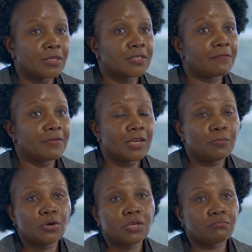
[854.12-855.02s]
It's
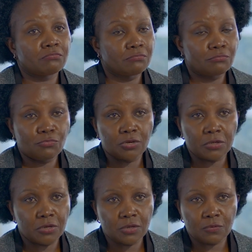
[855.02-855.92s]
available in
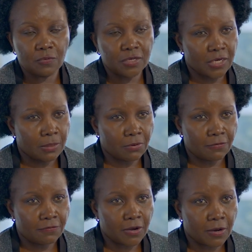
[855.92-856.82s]
quite a number
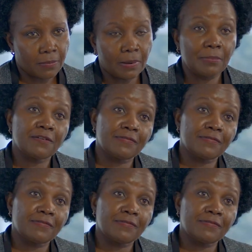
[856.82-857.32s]
of public